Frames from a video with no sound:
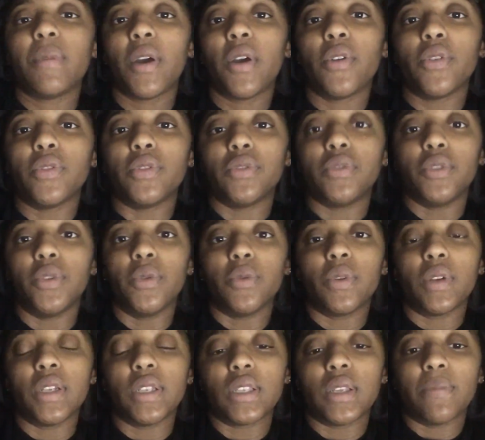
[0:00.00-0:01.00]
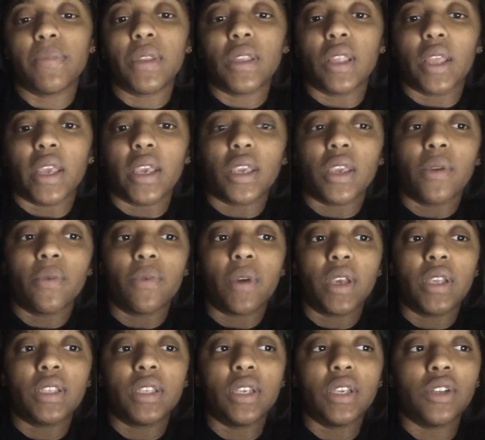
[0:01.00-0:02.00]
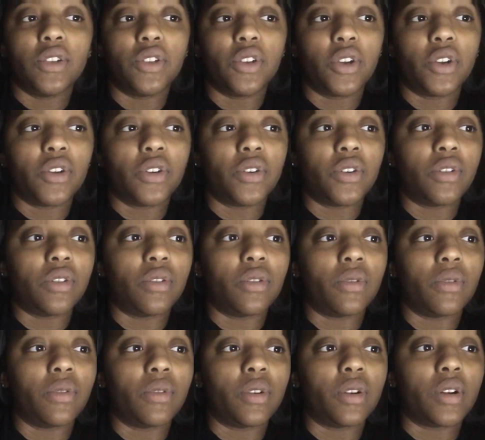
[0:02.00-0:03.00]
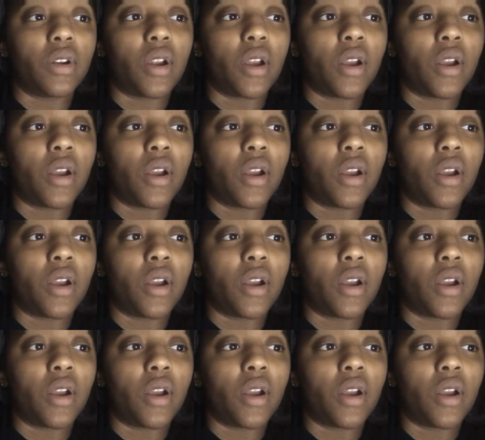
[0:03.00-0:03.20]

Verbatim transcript: about doing something like NYC intern or